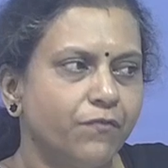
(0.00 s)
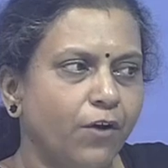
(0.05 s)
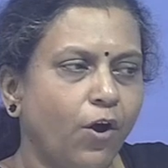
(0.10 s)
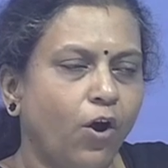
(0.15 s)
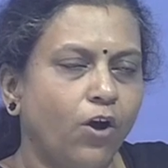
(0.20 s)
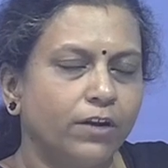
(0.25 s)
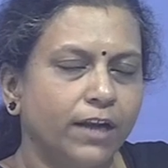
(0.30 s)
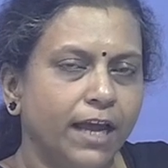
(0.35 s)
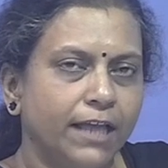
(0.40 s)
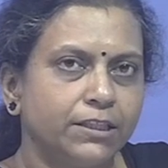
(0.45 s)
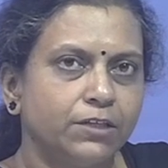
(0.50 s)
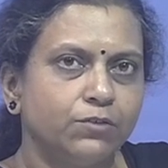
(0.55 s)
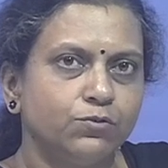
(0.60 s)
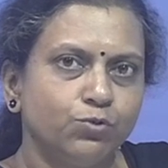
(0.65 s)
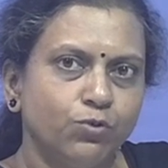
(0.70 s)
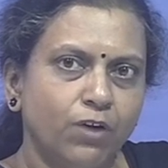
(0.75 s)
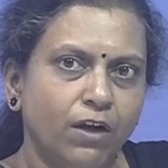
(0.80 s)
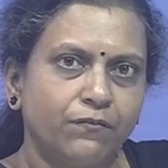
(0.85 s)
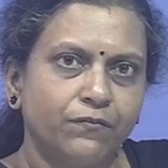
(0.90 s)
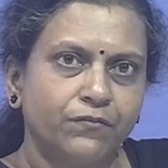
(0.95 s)
or rather
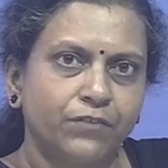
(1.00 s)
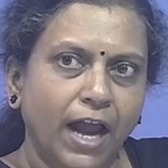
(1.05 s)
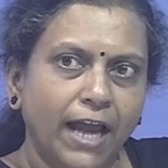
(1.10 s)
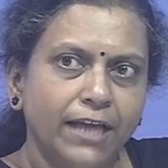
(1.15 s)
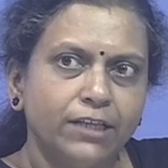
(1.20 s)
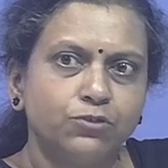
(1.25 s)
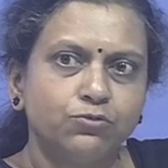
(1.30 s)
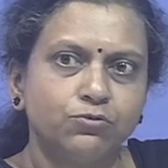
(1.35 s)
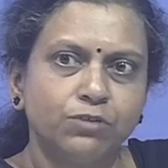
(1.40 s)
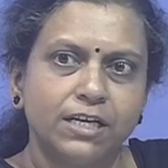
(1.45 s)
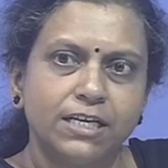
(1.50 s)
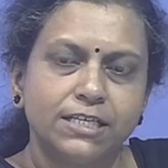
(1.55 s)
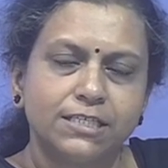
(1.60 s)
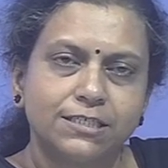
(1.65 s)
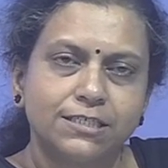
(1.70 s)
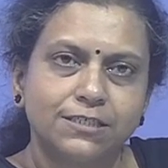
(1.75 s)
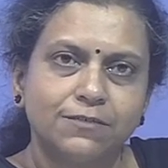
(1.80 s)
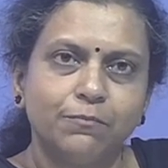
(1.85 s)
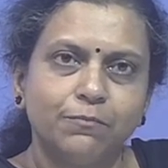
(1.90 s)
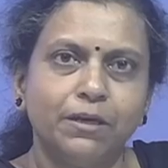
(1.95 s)
who have tried to
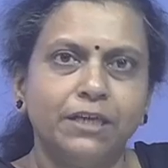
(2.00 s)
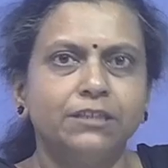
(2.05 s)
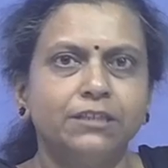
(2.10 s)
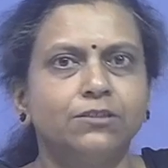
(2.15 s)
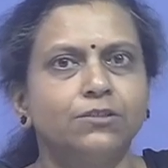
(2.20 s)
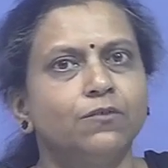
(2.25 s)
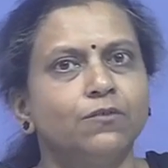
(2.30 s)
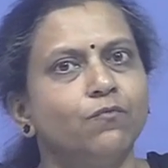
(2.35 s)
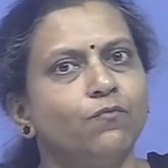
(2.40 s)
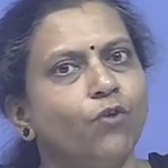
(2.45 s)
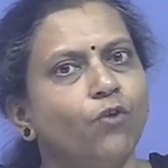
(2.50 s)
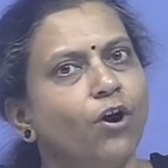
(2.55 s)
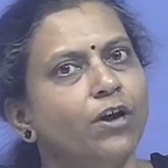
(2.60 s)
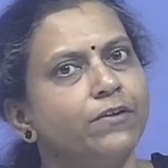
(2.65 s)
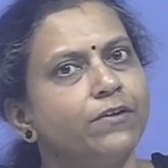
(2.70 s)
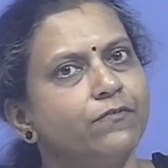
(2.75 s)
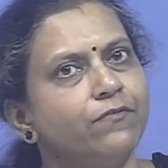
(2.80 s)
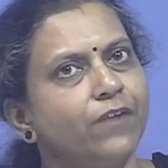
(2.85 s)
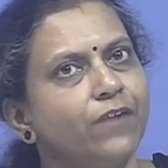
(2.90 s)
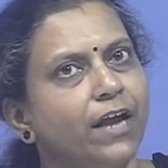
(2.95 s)
estimate the
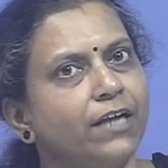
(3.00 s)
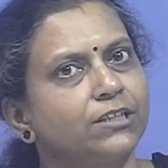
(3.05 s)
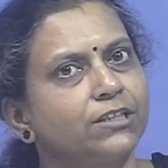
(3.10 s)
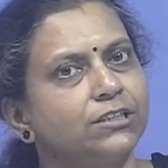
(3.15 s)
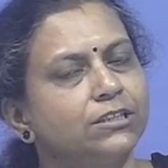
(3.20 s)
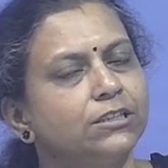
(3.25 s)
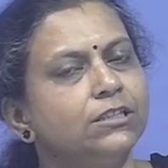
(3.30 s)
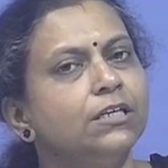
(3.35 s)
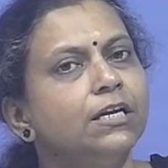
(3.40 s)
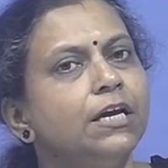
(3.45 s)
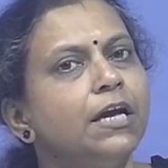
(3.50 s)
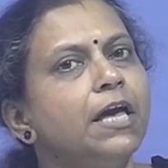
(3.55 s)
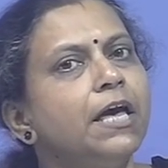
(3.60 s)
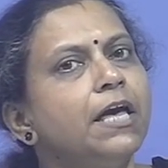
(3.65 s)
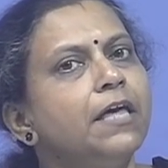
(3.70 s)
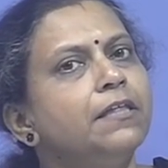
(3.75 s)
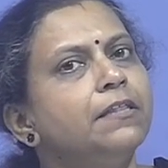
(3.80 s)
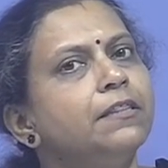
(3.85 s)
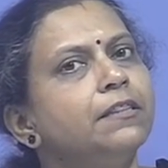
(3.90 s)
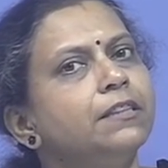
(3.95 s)
void fraction,
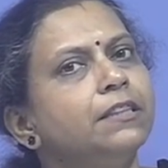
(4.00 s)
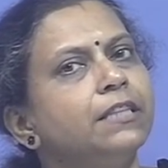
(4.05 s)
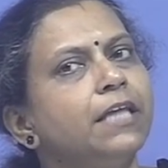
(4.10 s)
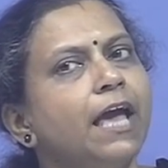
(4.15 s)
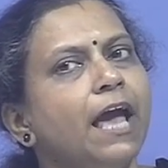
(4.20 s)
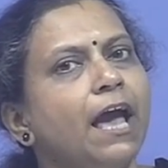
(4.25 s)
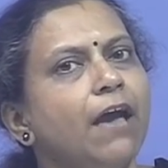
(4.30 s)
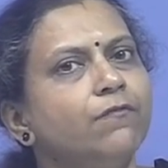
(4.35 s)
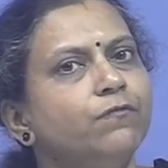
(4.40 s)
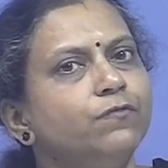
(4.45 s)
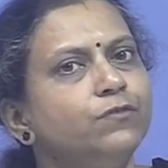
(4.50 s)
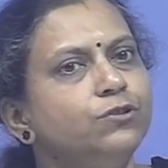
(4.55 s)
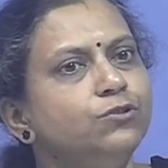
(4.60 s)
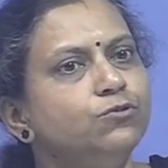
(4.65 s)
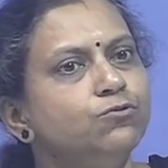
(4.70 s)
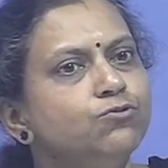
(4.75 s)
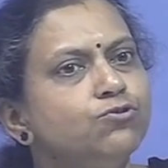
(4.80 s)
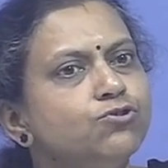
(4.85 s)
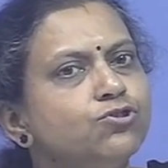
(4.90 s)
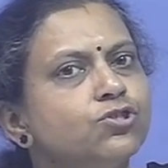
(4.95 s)
they have
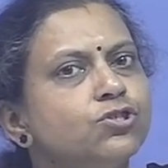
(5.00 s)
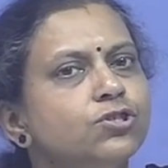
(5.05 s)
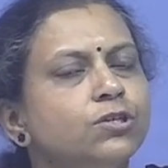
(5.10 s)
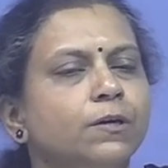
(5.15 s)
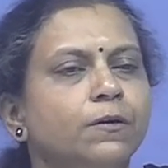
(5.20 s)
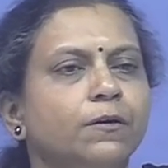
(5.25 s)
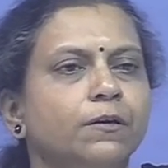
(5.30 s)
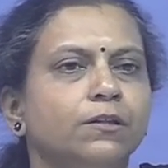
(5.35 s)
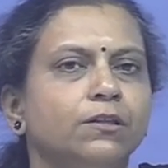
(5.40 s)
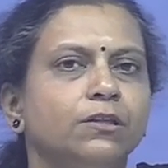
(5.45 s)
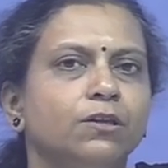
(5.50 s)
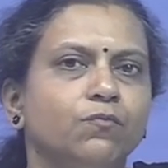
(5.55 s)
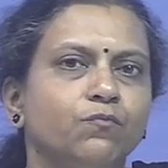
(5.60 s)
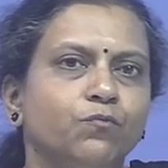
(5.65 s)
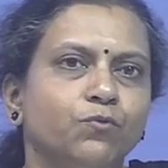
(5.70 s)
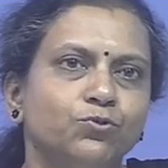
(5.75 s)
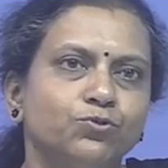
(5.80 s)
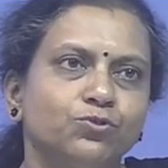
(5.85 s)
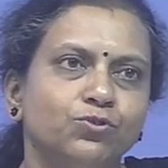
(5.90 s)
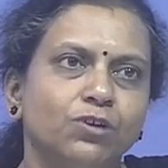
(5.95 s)
used the
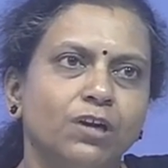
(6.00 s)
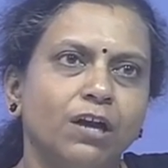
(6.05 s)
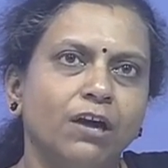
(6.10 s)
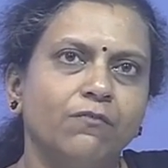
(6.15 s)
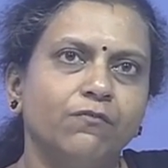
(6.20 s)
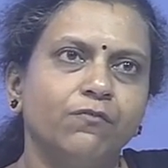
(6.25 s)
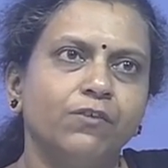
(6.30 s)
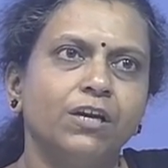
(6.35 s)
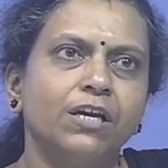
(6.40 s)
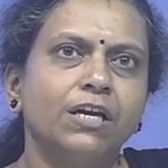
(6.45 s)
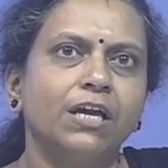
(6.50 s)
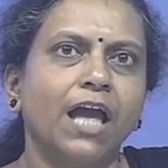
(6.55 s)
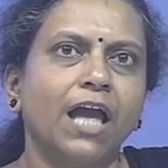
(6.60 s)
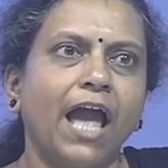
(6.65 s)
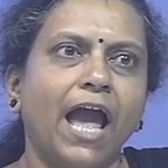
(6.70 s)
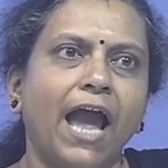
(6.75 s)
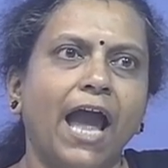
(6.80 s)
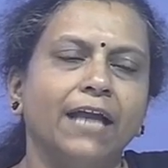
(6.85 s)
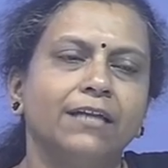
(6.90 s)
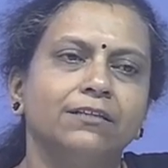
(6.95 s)
photographic
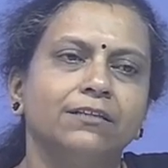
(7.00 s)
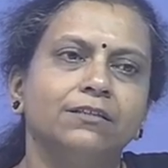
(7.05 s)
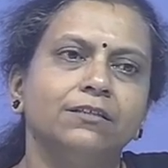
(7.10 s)
and